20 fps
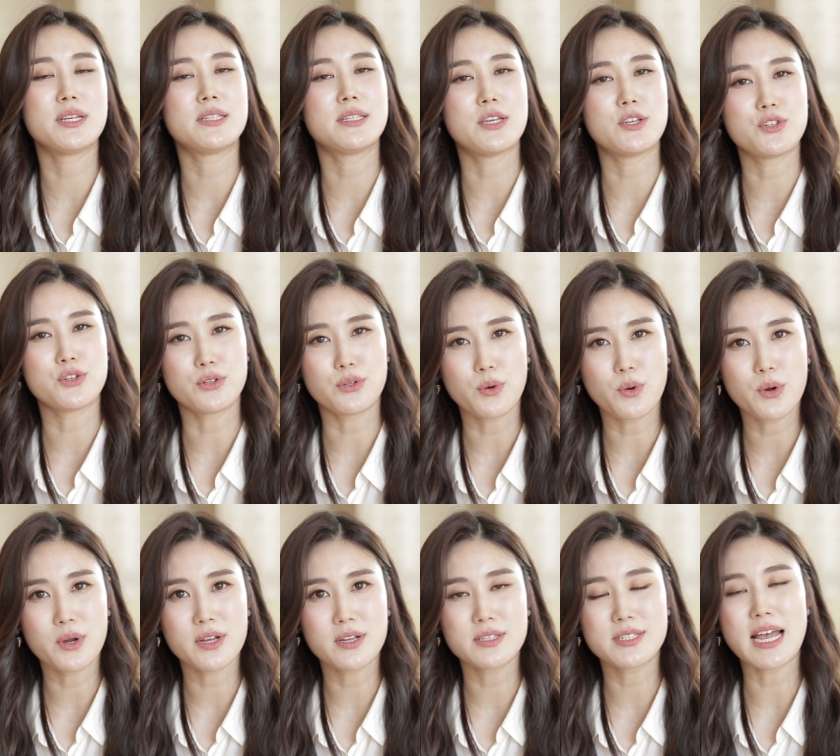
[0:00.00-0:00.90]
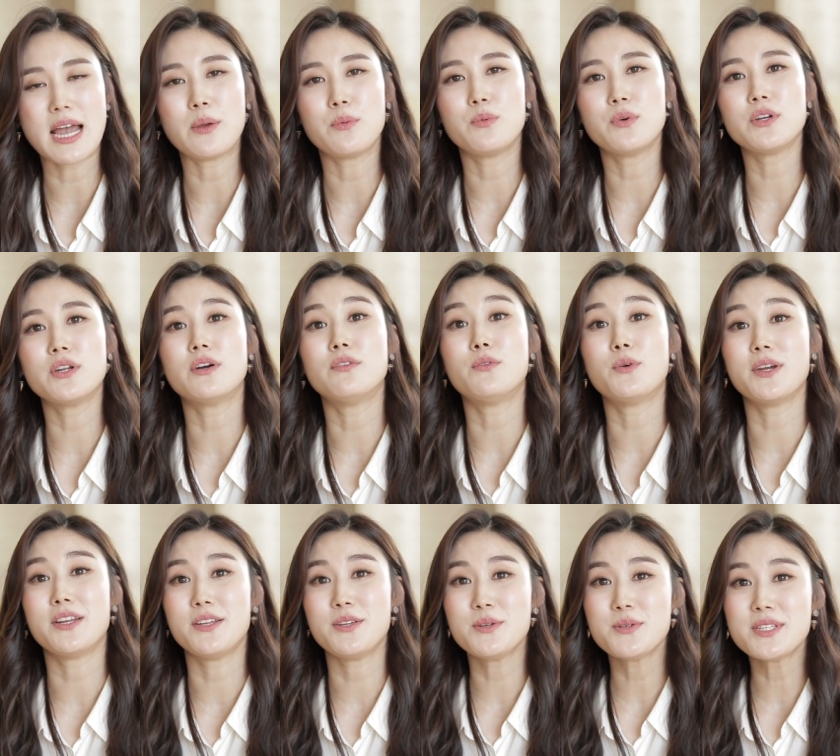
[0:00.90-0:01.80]
essential oils, I would
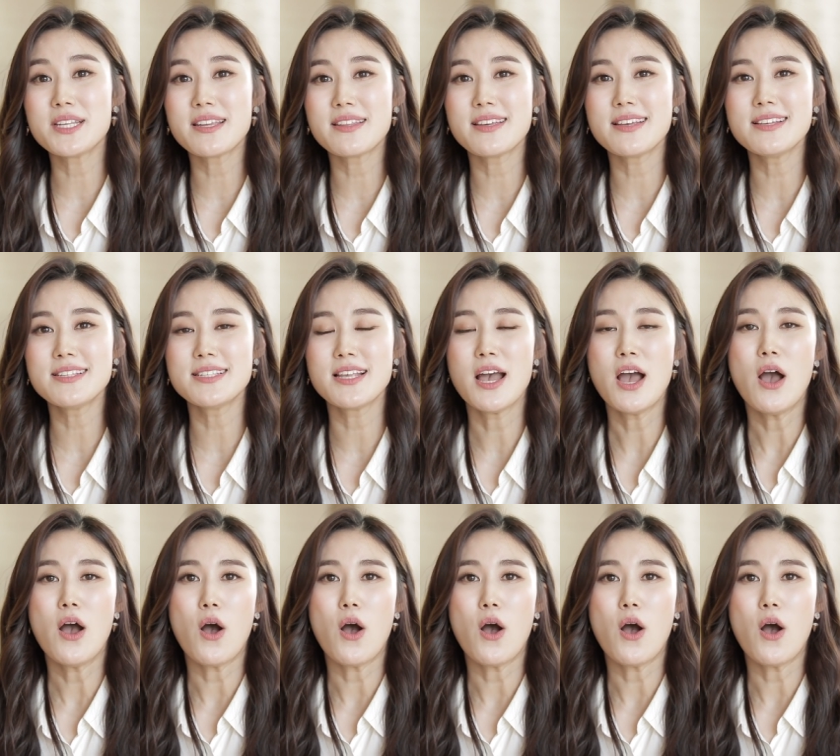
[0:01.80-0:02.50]
avoid using this.